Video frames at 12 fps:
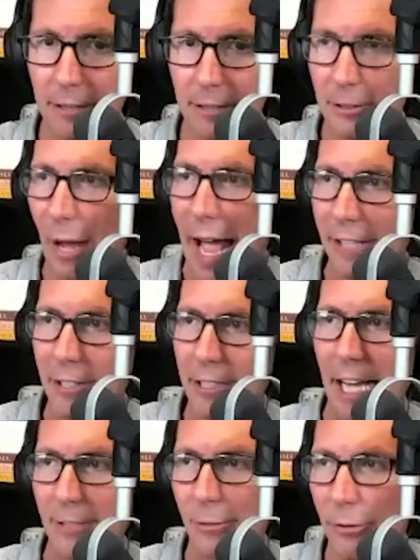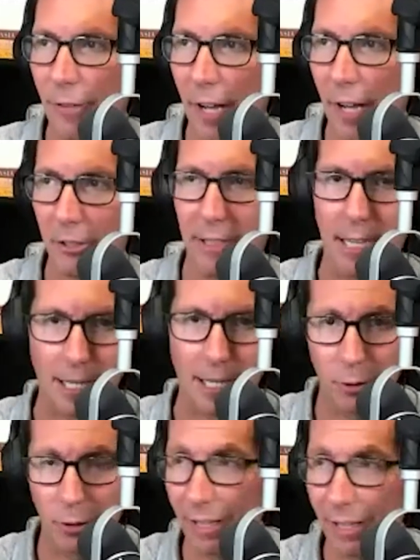So, as a cash flow investor and
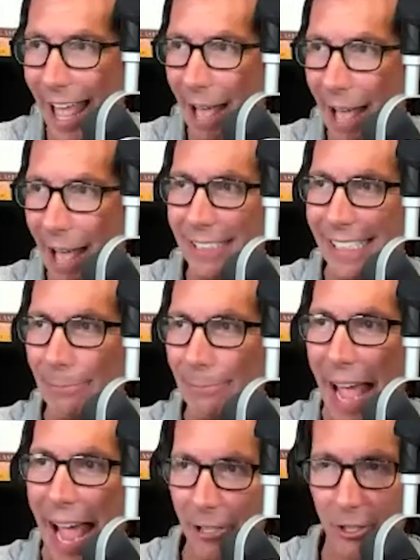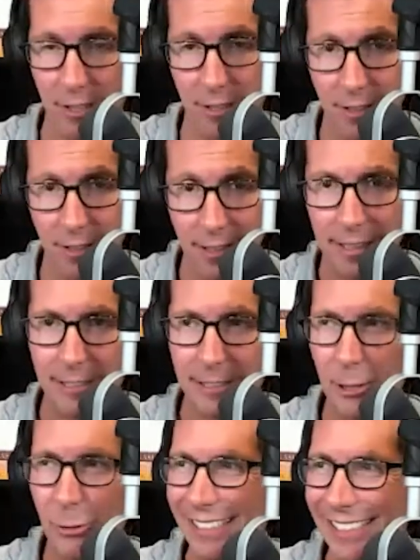entrepreneur, MC's passion
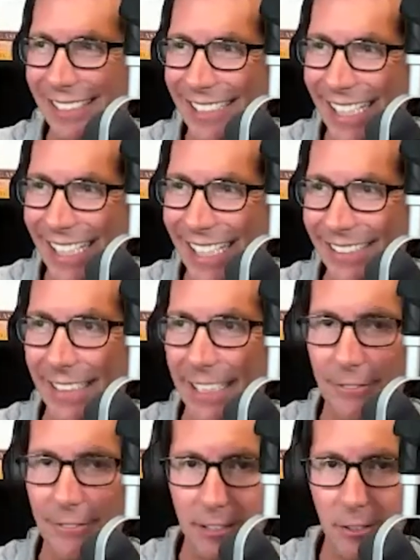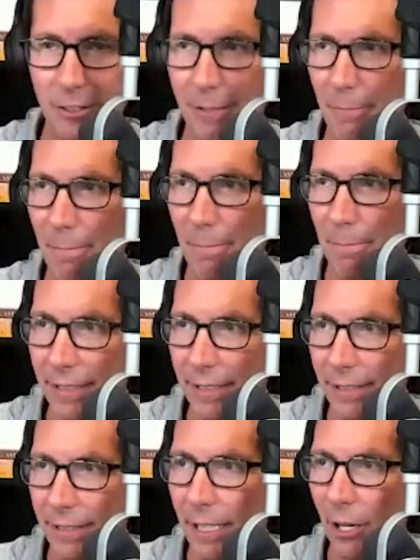is to assist investors and
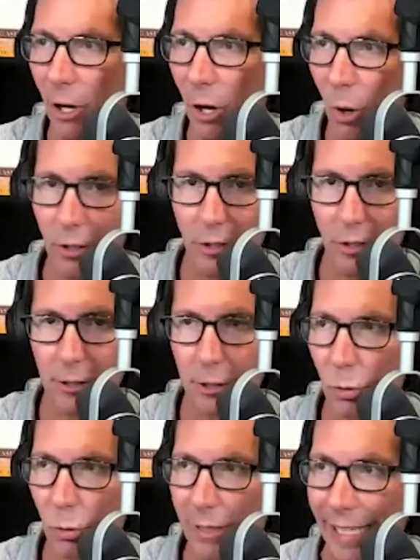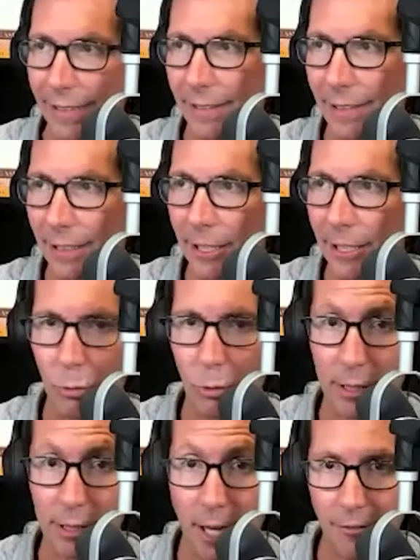business owners to create,
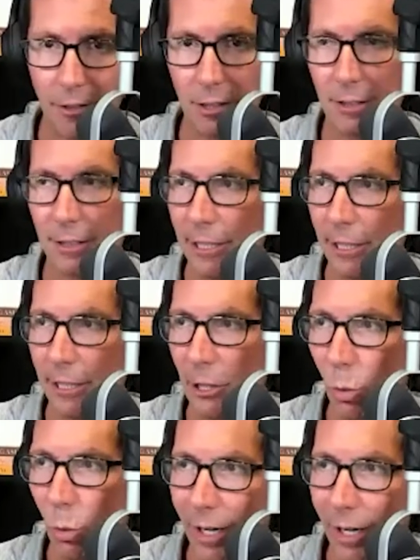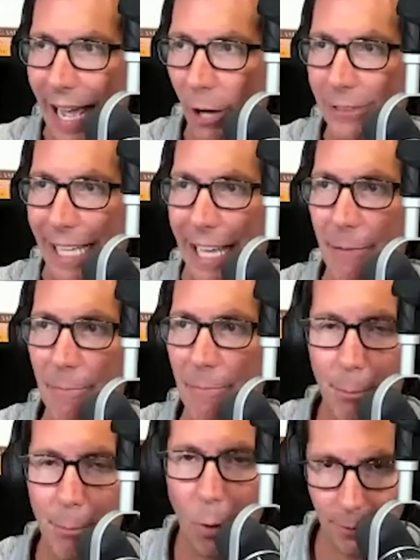recover, warehouse, and
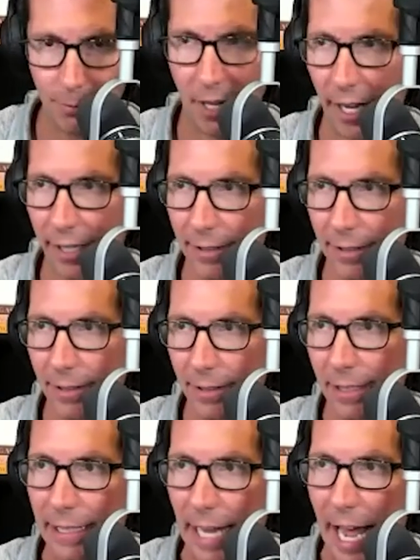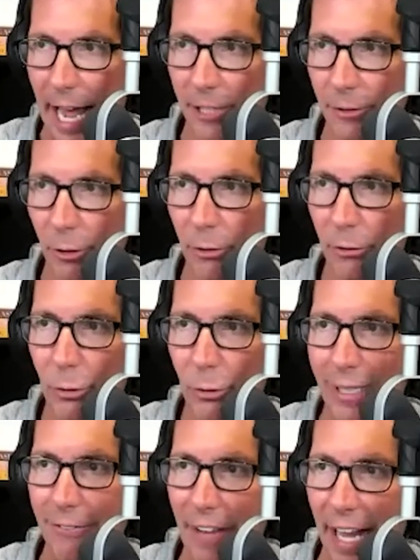multiply cash flow through
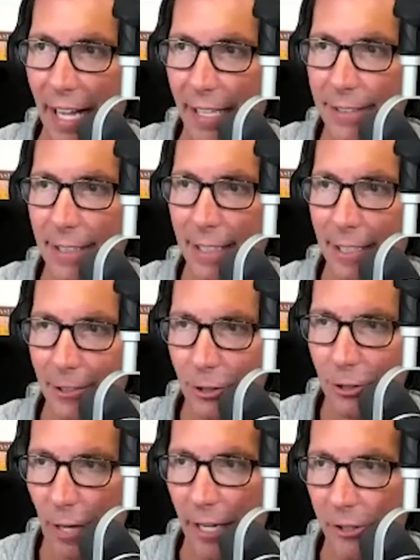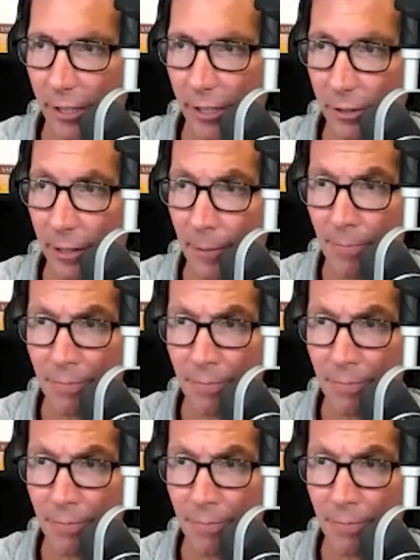advanced strategies.